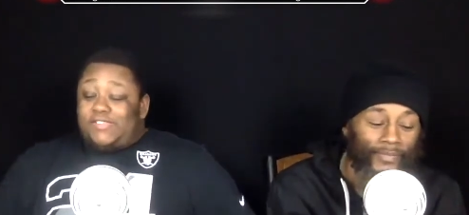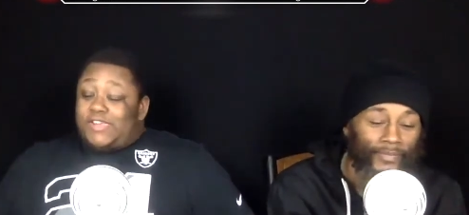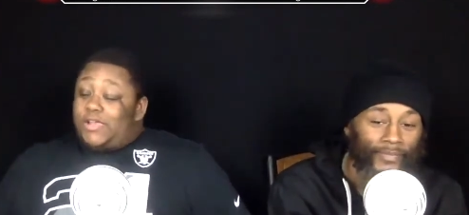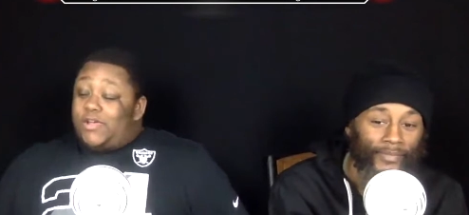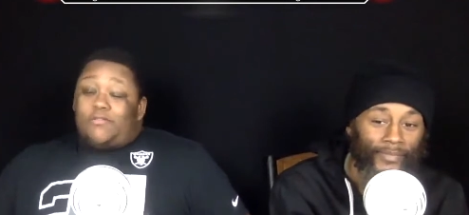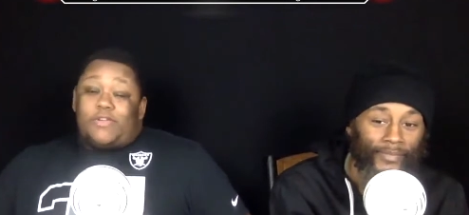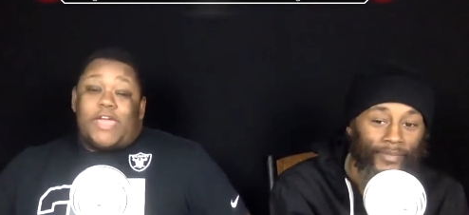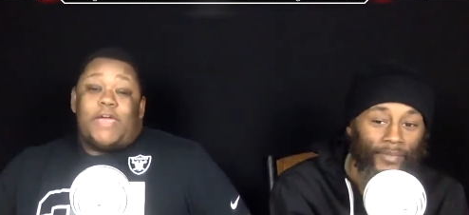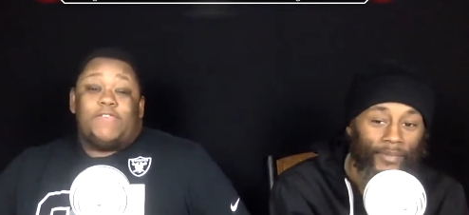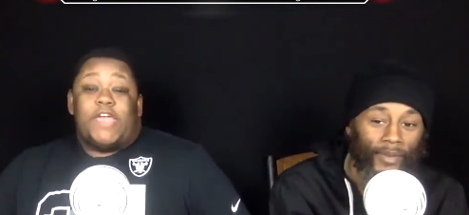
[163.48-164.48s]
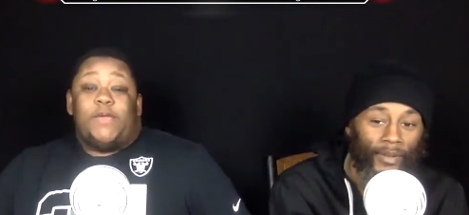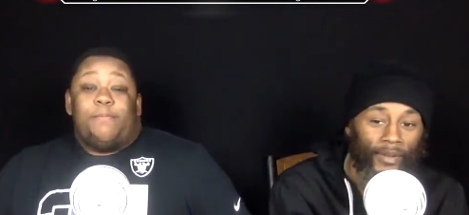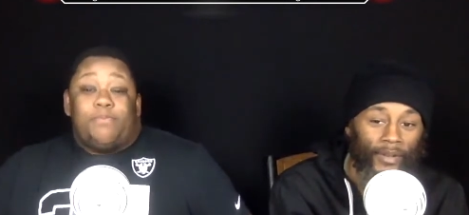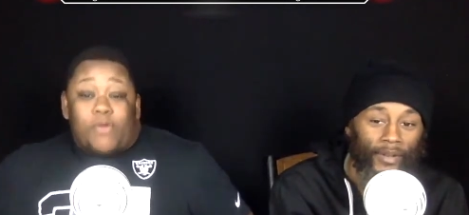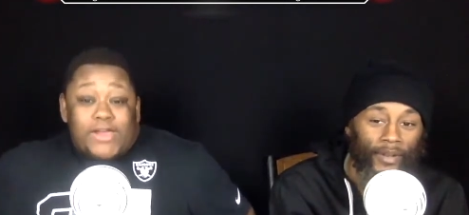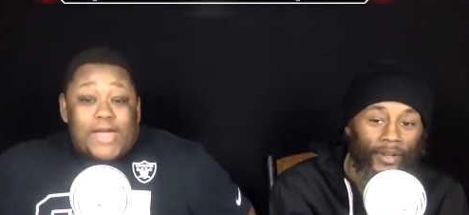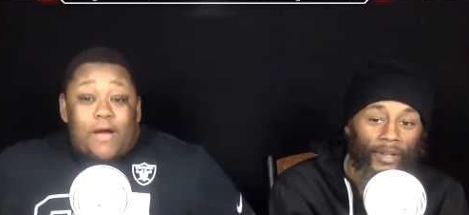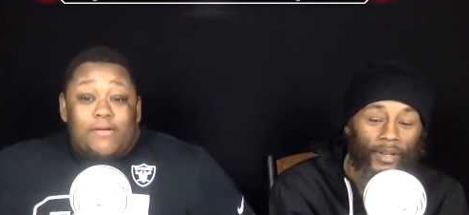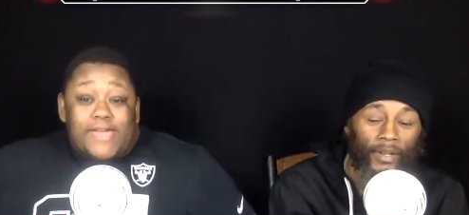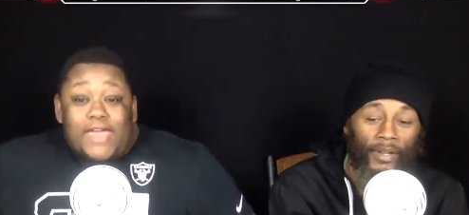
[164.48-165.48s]
Speaker 1: Taylor has a
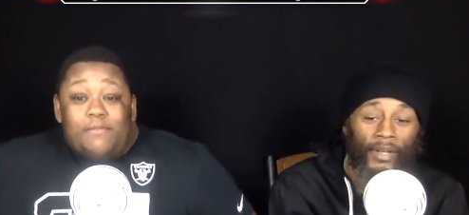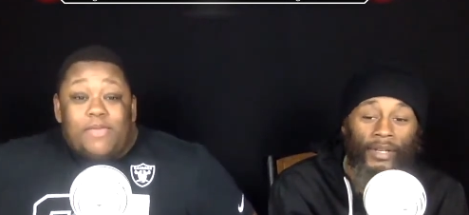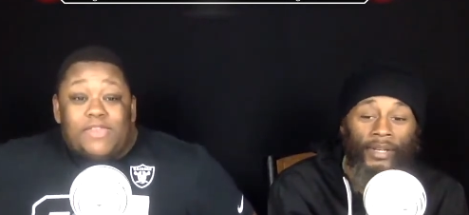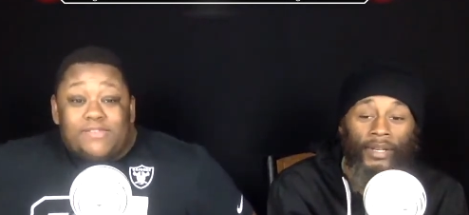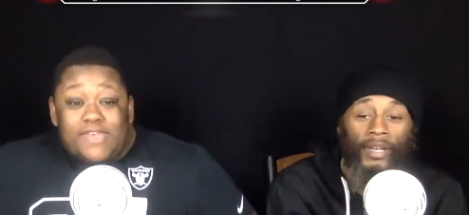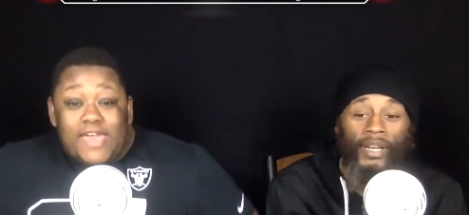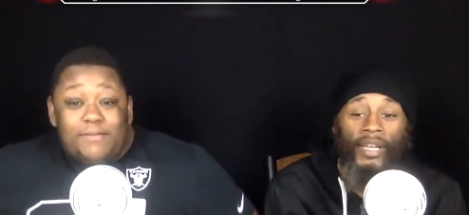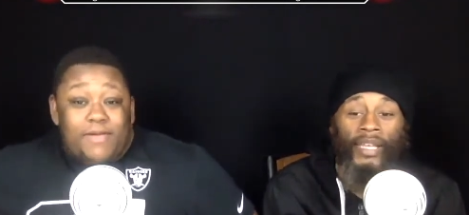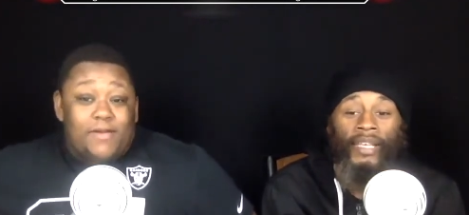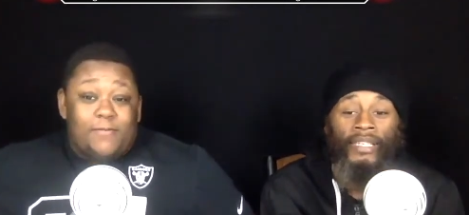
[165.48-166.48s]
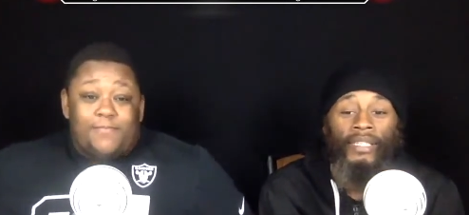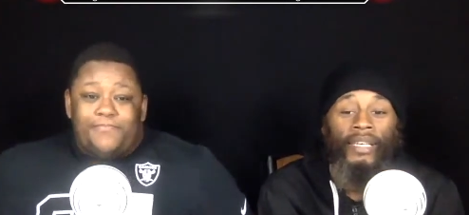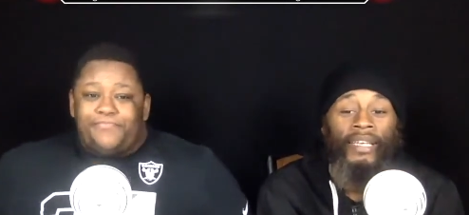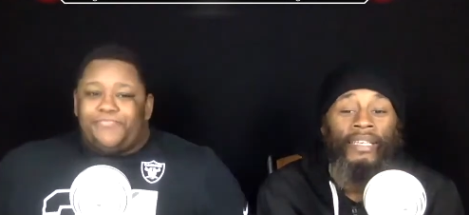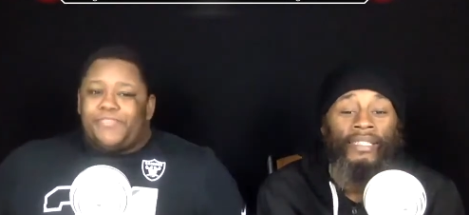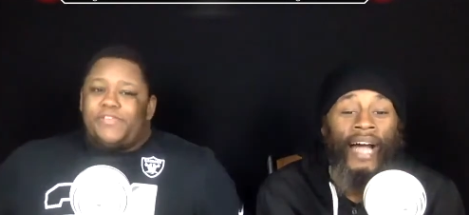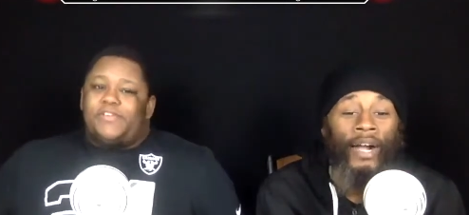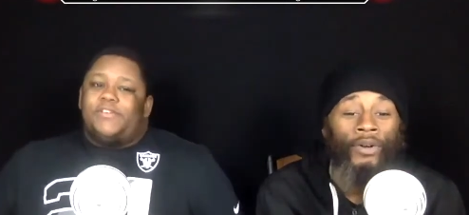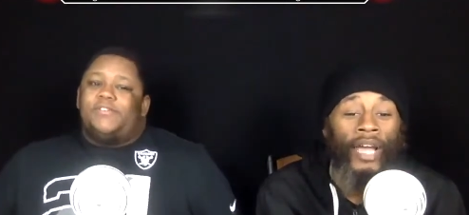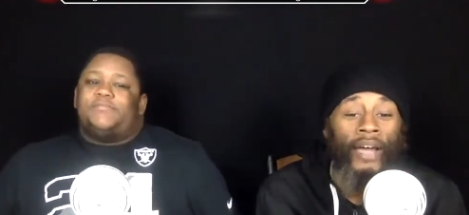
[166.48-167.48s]
breakout game in this game here.
Speaker 2: He's
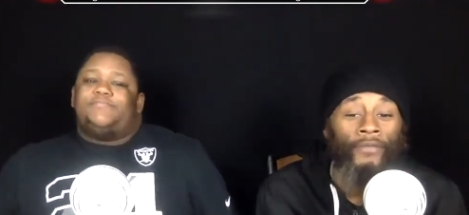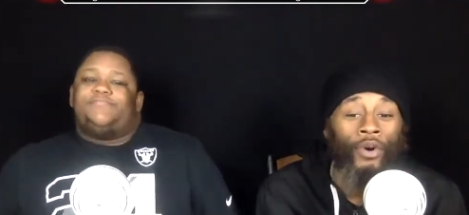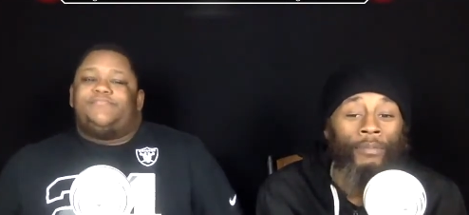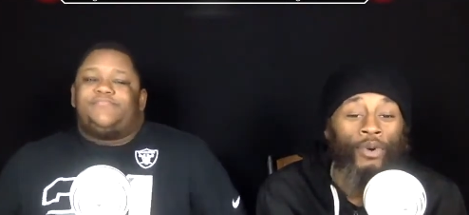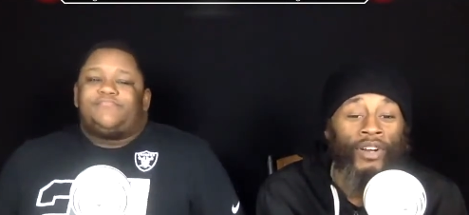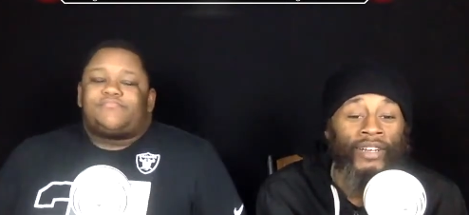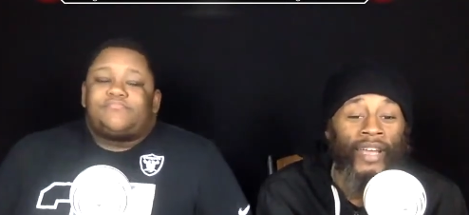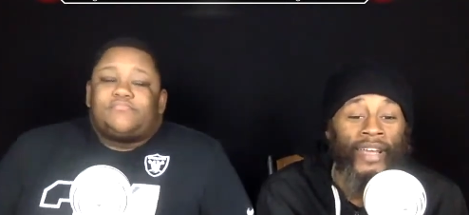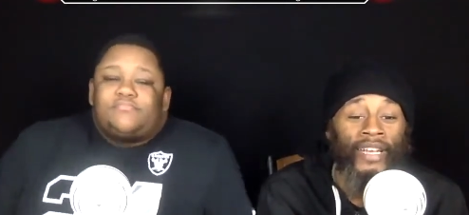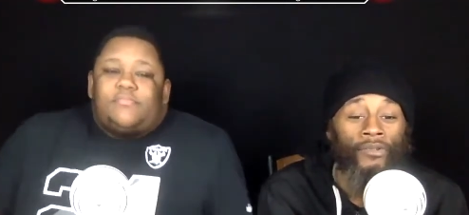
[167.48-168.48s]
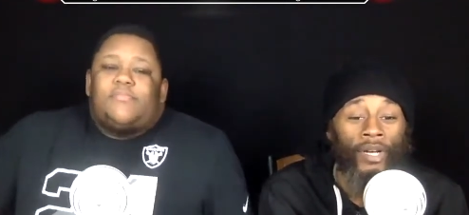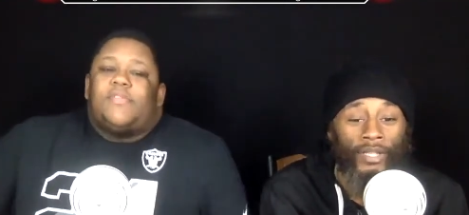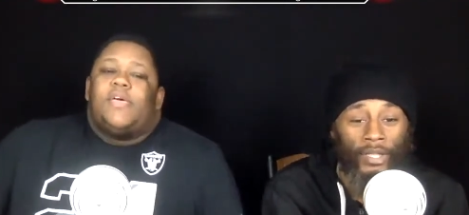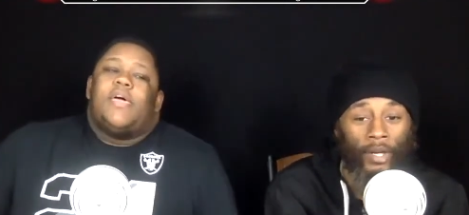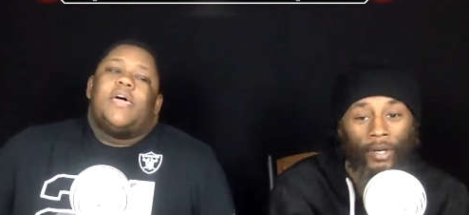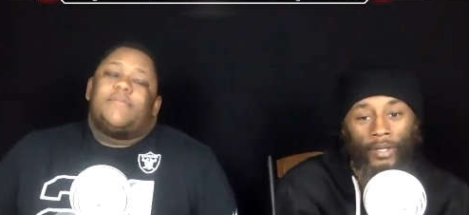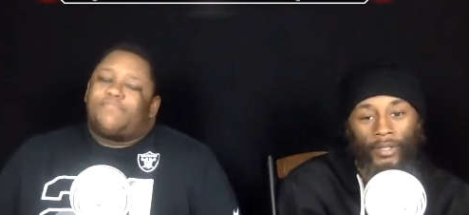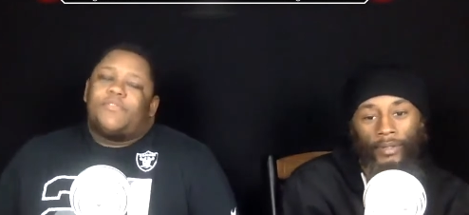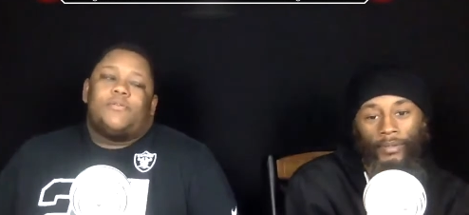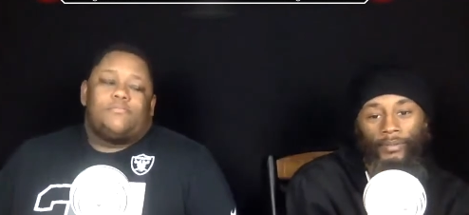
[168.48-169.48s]
not gonna have no more than 80 rushing yards.
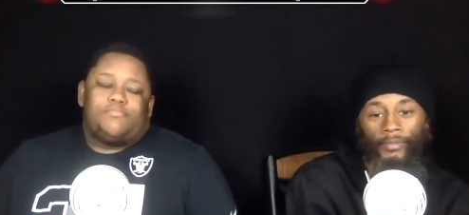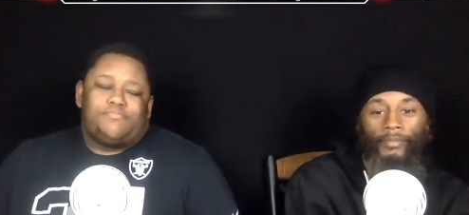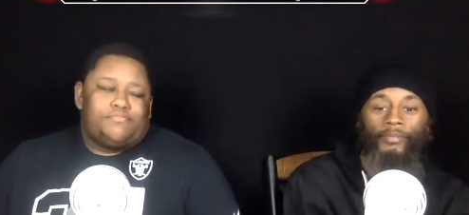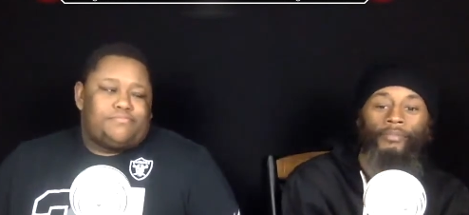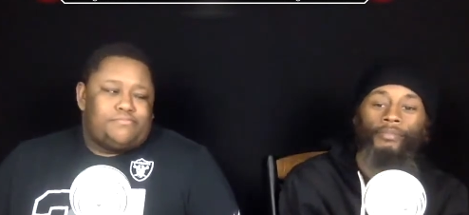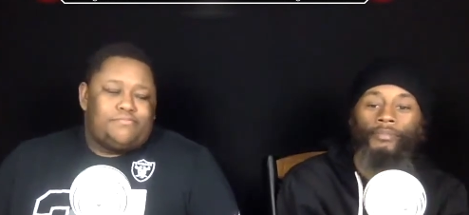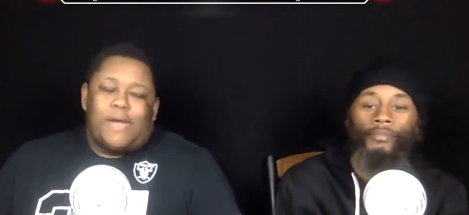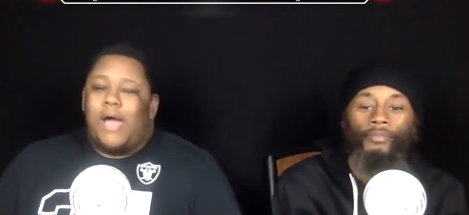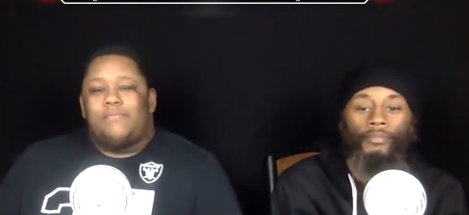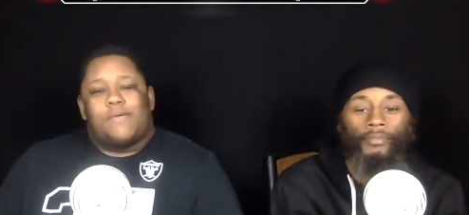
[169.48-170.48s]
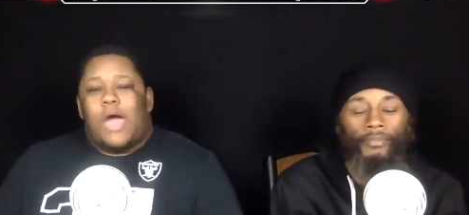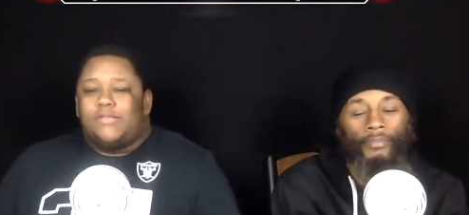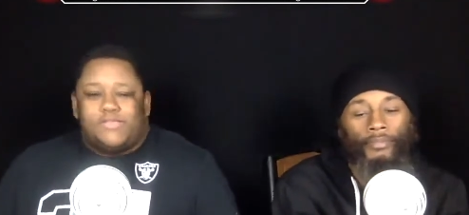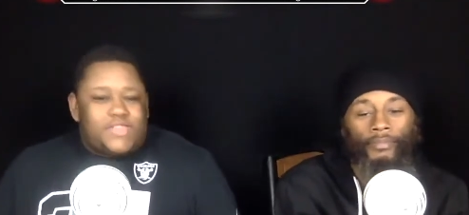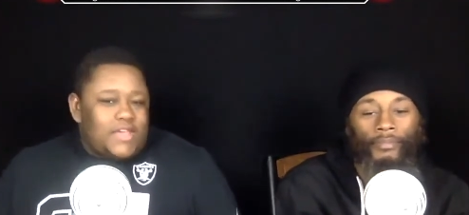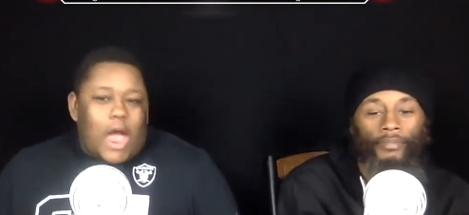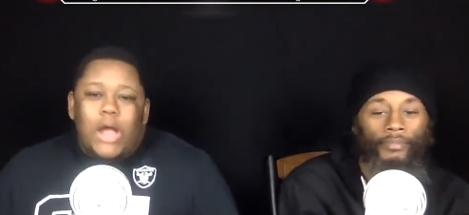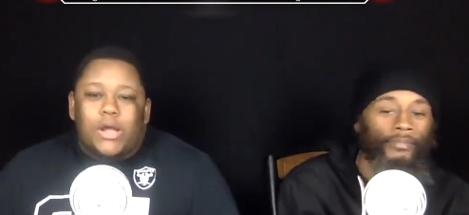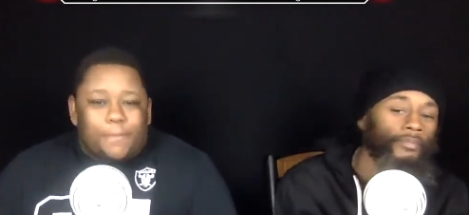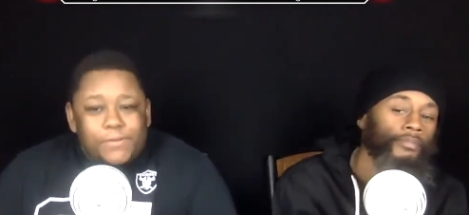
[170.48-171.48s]
Speaker 1: I, I,
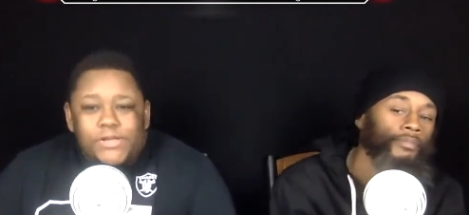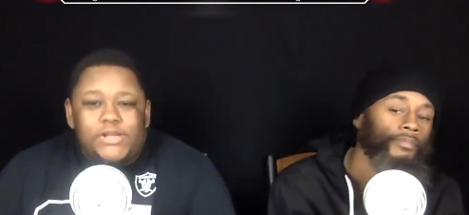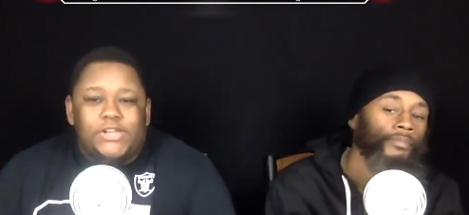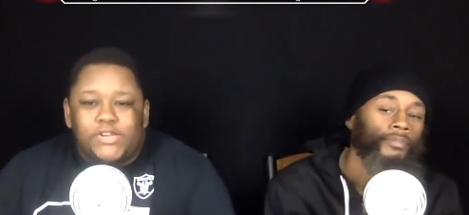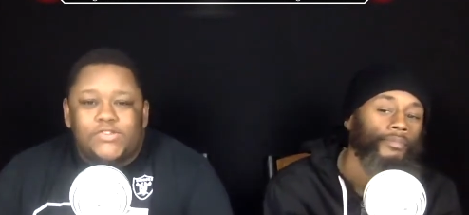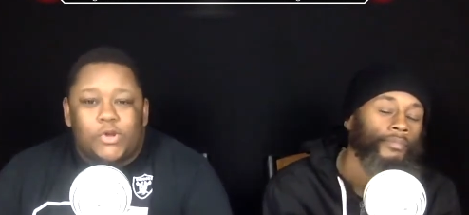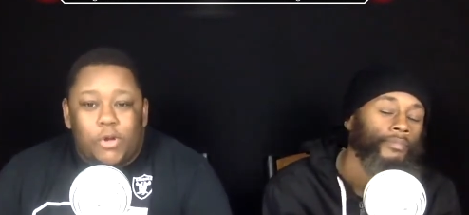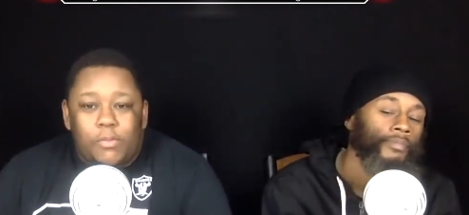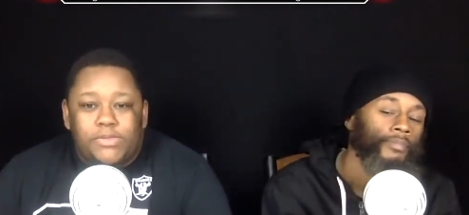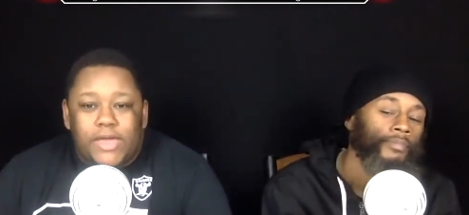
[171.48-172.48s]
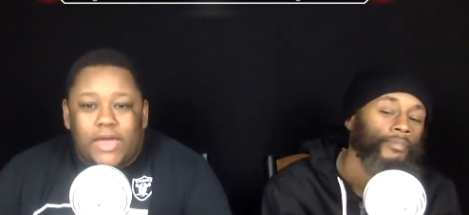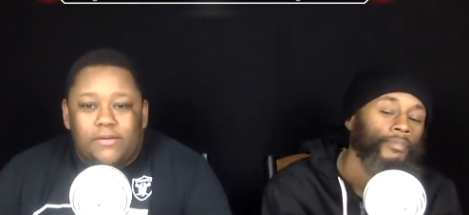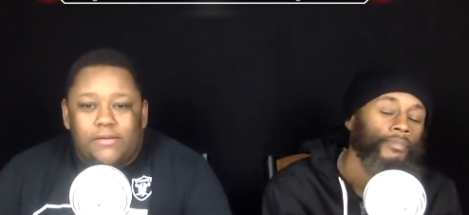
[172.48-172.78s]
I completely disagree with that.